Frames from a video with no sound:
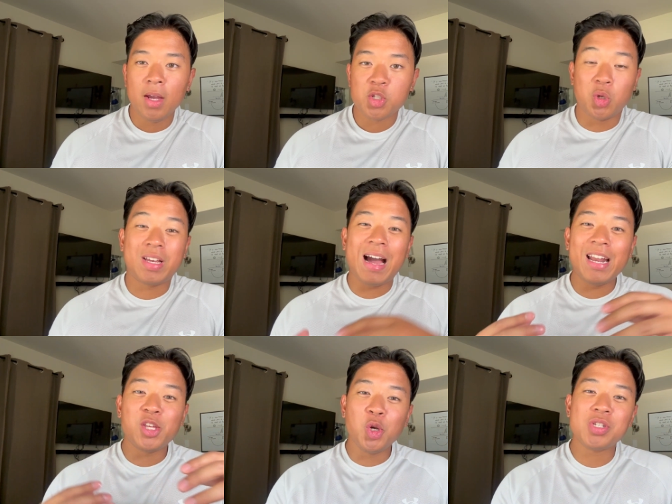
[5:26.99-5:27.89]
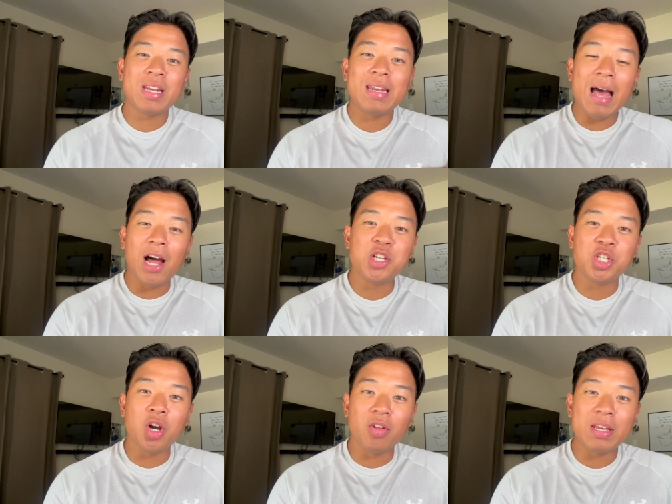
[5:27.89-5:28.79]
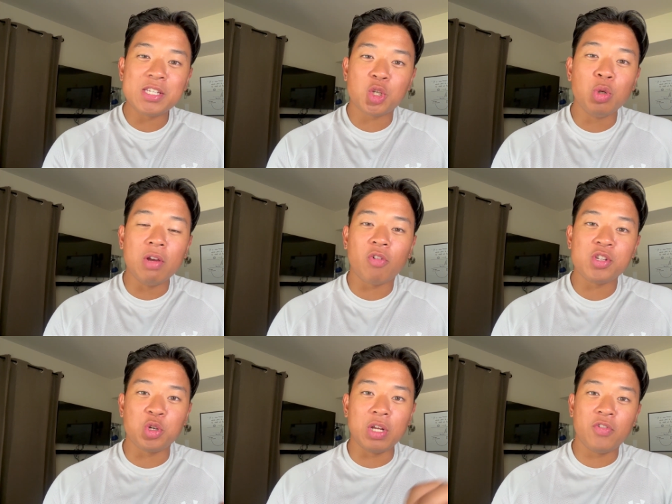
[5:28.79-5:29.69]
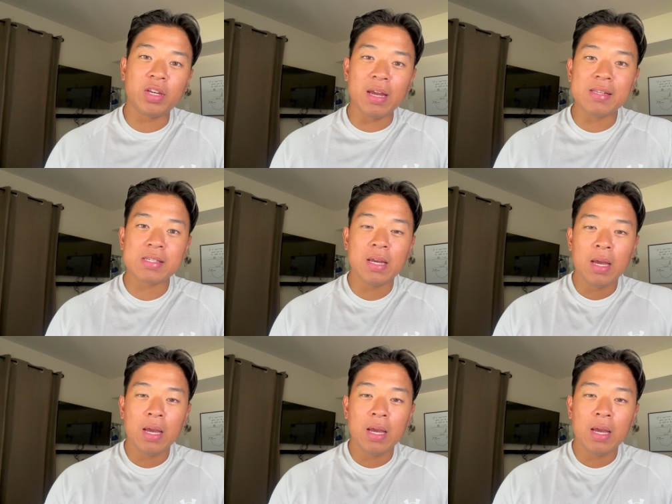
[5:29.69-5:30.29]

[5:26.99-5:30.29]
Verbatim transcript: So to kind of use an analogy on these two different certificates,